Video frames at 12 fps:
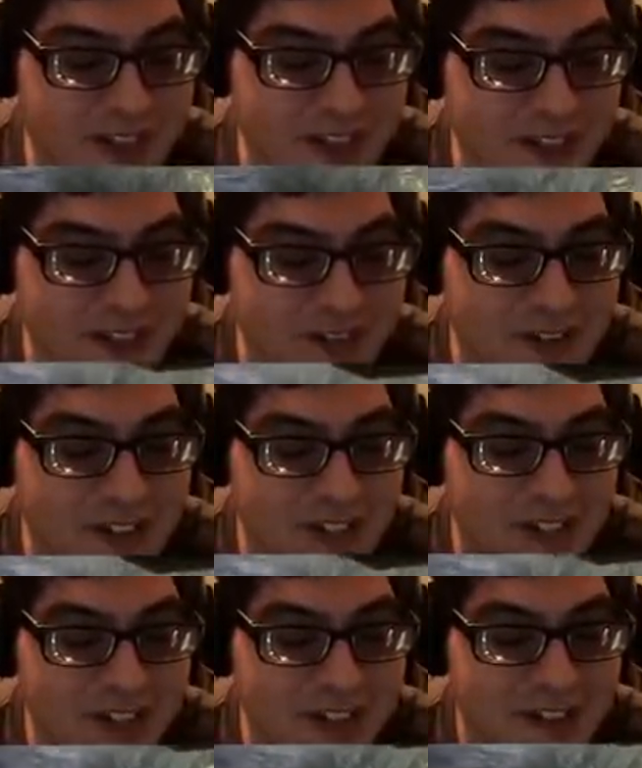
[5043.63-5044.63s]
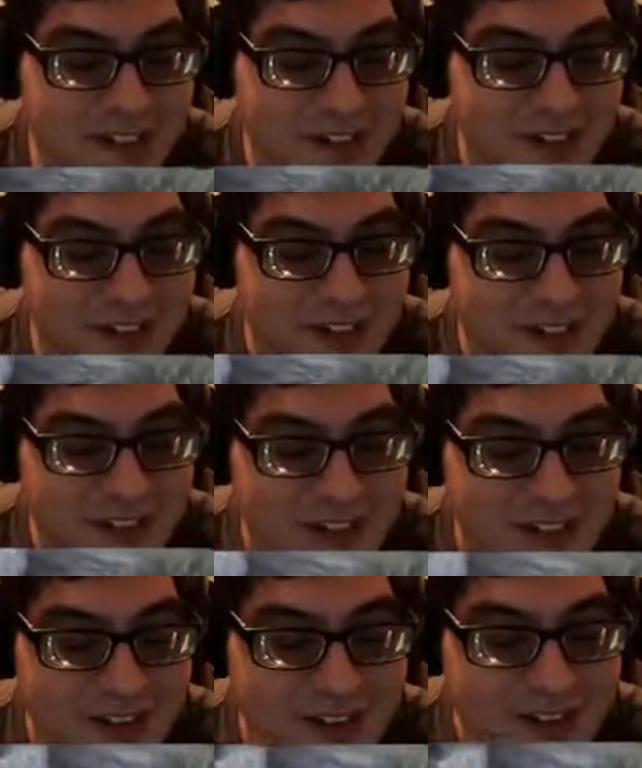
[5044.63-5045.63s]
he's okay.
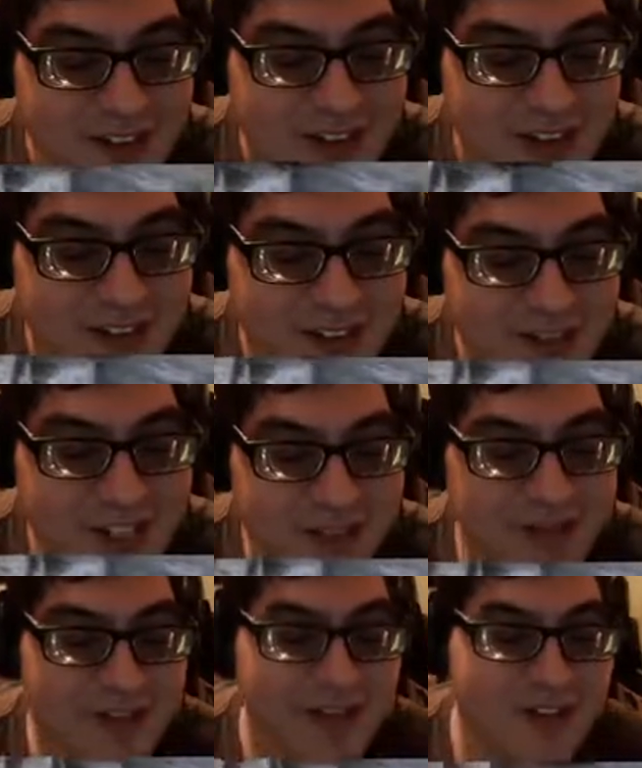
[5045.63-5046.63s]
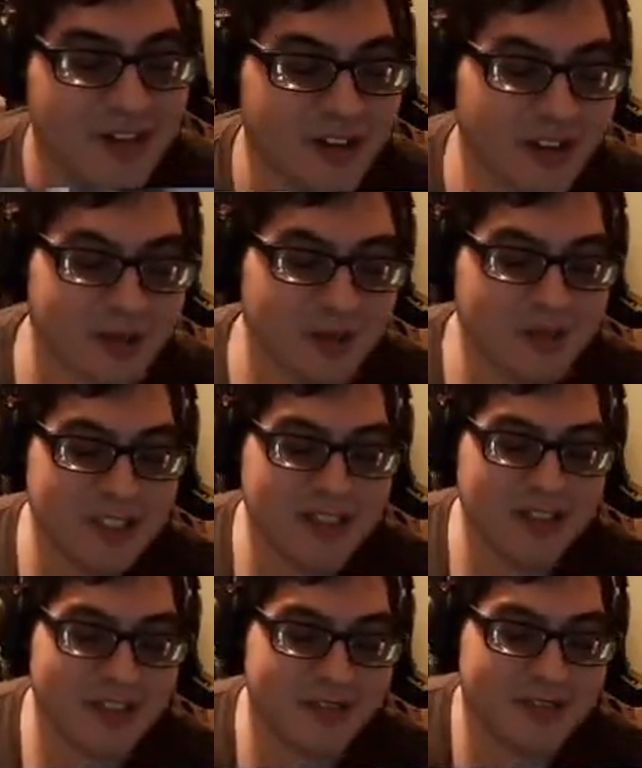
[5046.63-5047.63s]
There's not even little armor
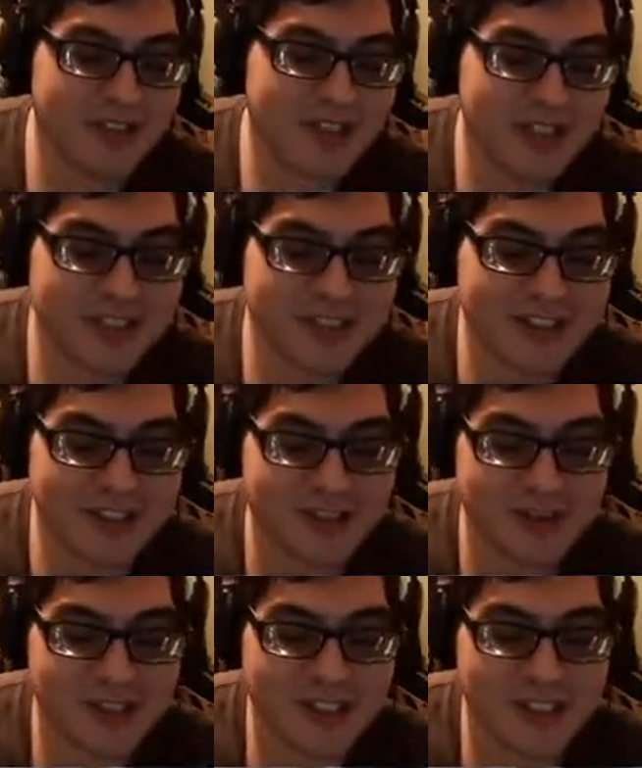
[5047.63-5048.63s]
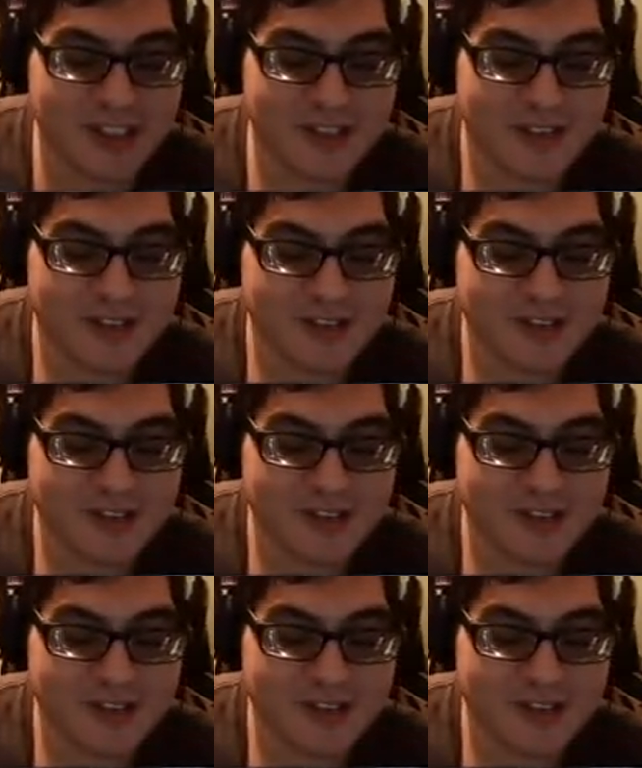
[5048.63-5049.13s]
bits over it, it's just sort of there.